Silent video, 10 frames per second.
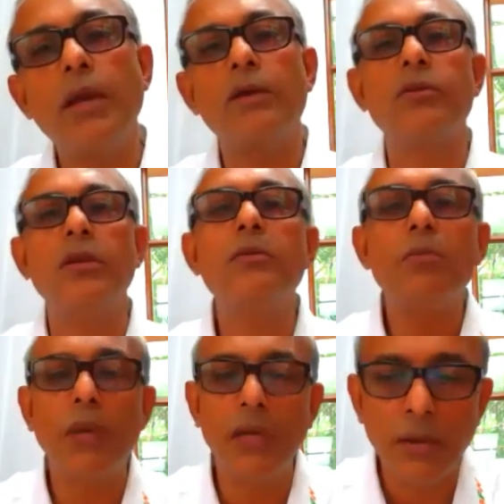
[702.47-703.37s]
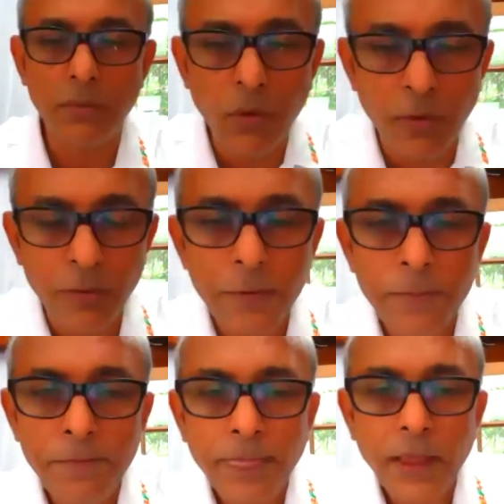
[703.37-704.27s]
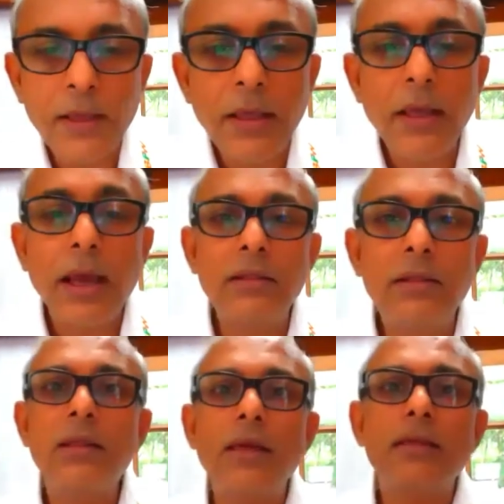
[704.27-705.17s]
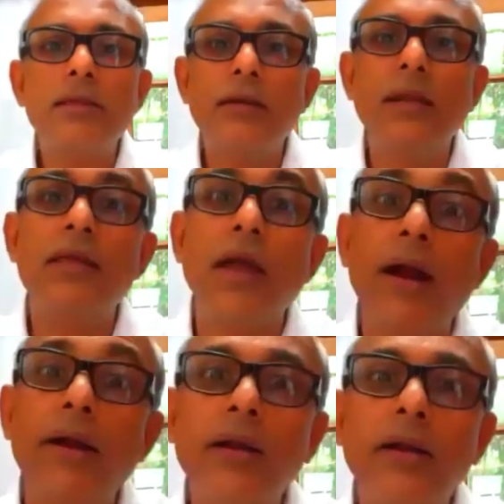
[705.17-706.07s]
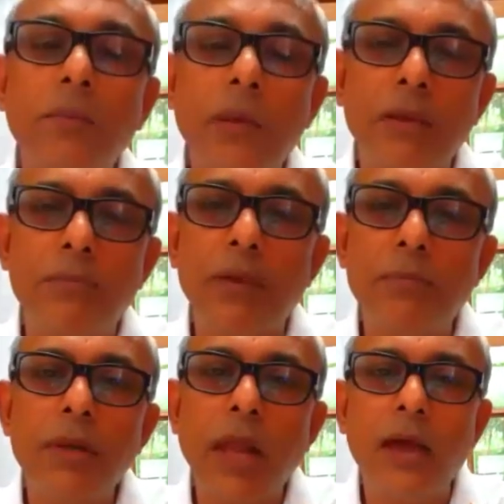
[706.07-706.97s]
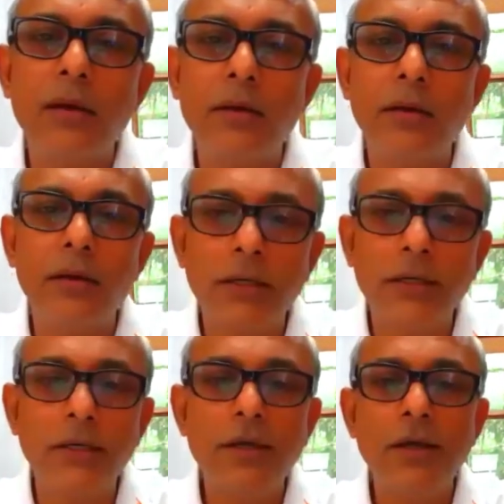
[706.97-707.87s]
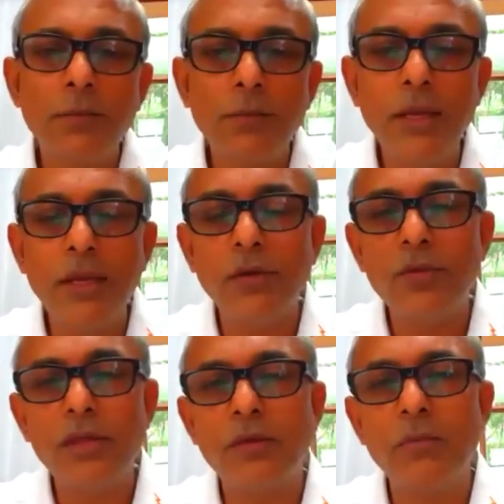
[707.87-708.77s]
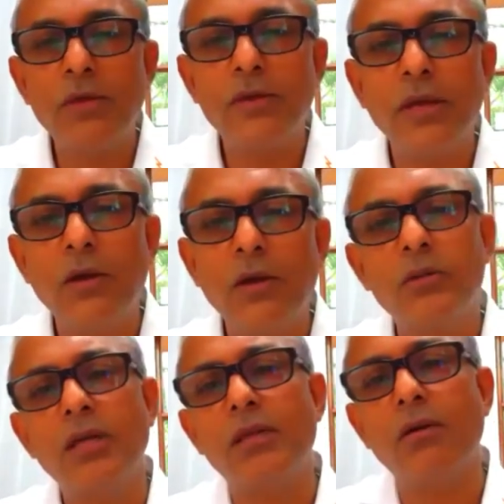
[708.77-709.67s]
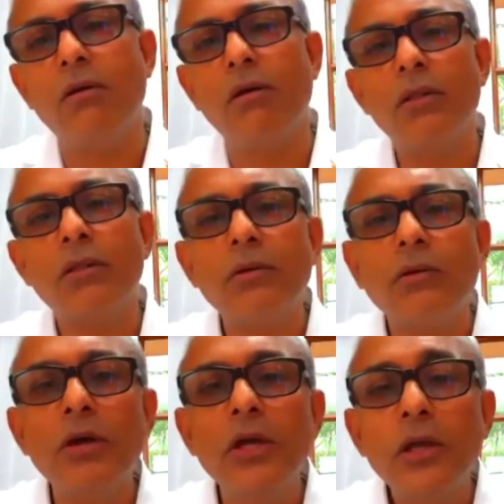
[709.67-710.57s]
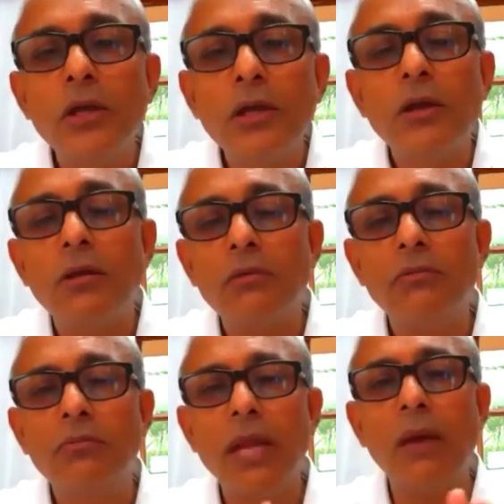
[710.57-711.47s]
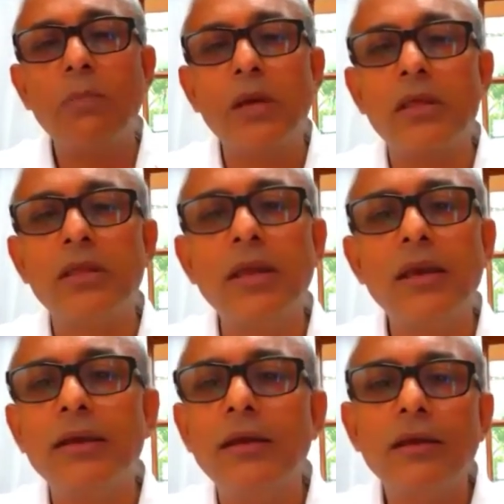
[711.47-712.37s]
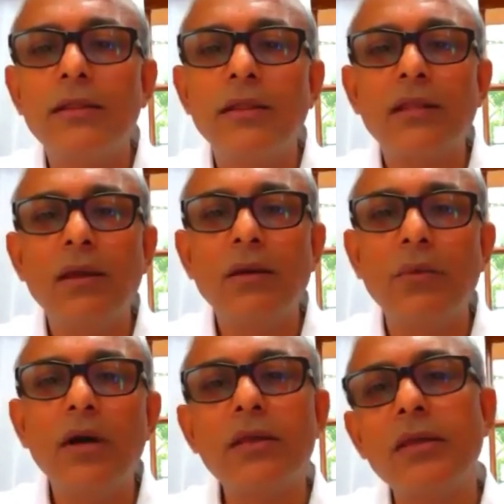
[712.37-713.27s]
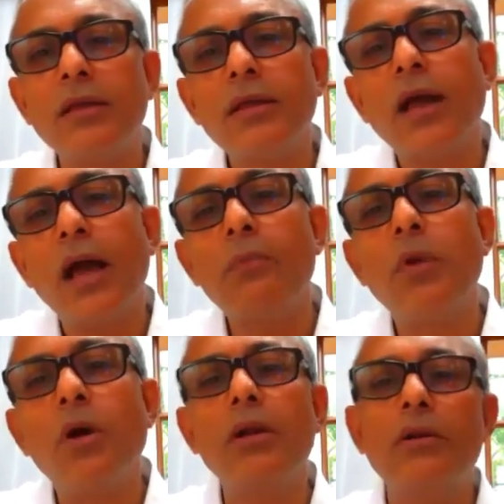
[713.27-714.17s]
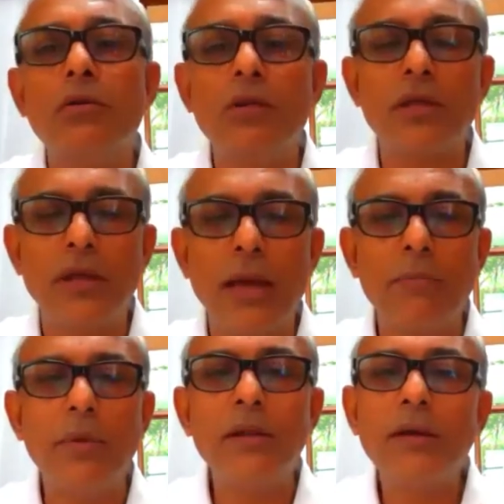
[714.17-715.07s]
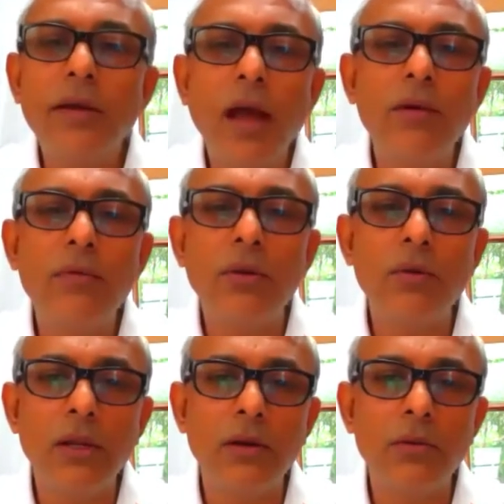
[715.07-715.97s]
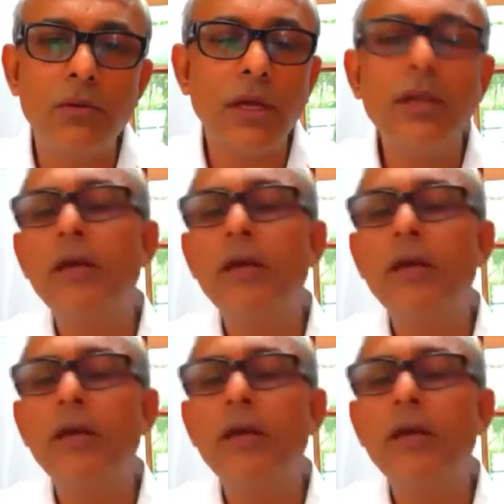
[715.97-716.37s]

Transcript: Actually, I'm spending more. Okay? And this has disheartened many people. I heard many of the S M Es telling, oh, these are all so uh, glamorous thing. Nothing works. I'm not into this glamour. I will only do that.